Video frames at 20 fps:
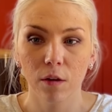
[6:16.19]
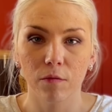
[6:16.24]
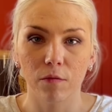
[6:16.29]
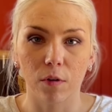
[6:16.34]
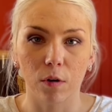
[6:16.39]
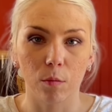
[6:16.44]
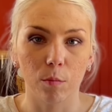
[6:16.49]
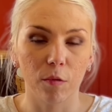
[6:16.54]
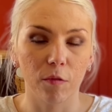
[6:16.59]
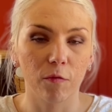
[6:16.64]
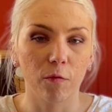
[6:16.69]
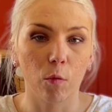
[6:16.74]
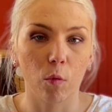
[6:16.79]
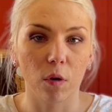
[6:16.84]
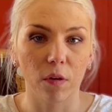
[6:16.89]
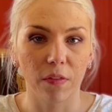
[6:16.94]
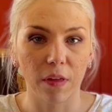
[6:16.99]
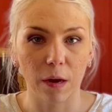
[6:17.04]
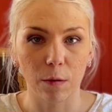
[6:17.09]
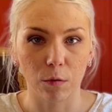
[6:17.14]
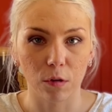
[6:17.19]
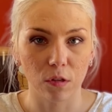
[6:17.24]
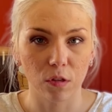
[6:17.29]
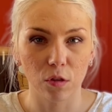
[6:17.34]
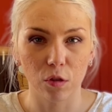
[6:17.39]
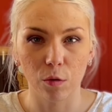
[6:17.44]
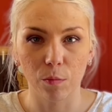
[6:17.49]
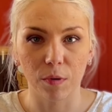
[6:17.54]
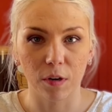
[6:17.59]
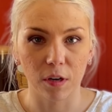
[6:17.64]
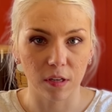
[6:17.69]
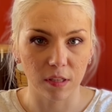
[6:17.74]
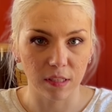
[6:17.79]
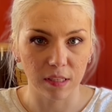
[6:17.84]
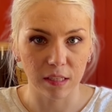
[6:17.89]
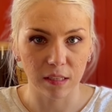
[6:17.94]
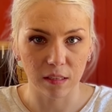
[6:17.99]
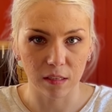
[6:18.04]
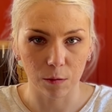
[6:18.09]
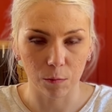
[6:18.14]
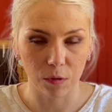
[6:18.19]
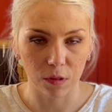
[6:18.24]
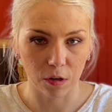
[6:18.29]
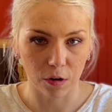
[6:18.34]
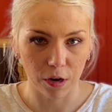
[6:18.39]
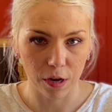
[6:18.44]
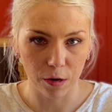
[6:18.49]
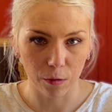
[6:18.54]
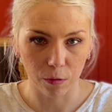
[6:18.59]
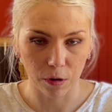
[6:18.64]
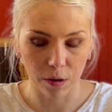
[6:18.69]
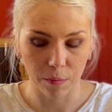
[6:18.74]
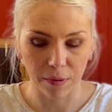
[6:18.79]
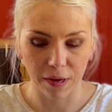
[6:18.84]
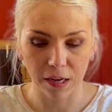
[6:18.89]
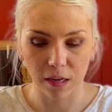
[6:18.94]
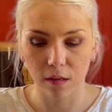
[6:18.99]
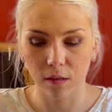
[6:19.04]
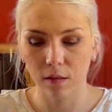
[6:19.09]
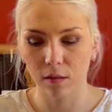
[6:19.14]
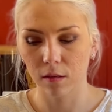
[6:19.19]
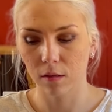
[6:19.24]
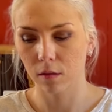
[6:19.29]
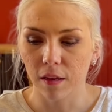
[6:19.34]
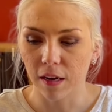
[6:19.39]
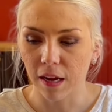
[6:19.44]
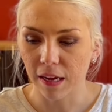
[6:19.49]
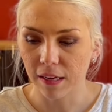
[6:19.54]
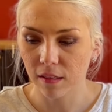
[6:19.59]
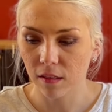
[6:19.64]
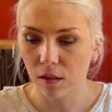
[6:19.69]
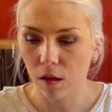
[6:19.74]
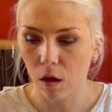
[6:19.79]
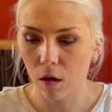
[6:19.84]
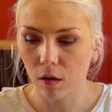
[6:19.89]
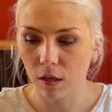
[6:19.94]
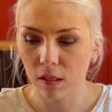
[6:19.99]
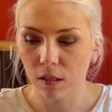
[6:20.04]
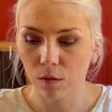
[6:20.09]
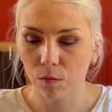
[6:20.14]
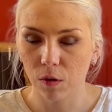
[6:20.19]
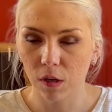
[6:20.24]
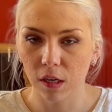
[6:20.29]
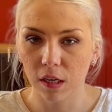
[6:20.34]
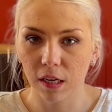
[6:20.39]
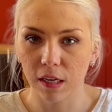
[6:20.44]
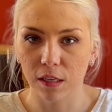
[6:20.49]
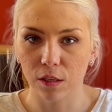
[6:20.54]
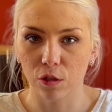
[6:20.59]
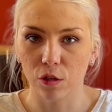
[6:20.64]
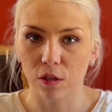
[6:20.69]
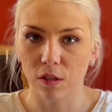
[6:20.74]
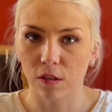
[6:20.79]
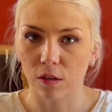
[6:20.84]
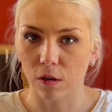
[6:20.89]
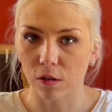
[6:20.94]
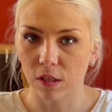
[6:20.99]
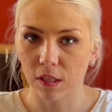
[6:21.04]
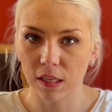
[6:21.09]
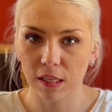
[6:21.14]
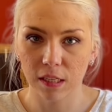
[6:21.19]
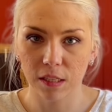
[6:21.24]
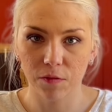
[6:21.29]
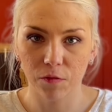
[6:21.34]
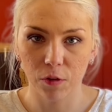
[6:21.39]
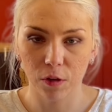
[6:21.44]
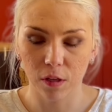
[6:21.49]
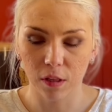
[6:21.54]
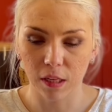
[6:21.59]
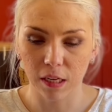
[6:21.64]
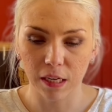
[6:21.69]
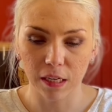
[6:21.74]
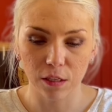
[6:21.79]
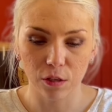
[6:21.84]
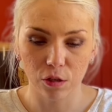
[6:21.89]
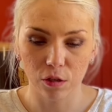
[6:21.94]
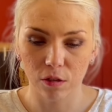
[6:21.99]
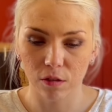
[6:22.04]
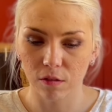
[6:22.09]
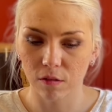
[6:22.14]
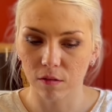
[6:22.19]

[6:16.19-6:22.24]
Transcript: for before they were super consistent with their heel command. The next longest one is just our 6-foot leash.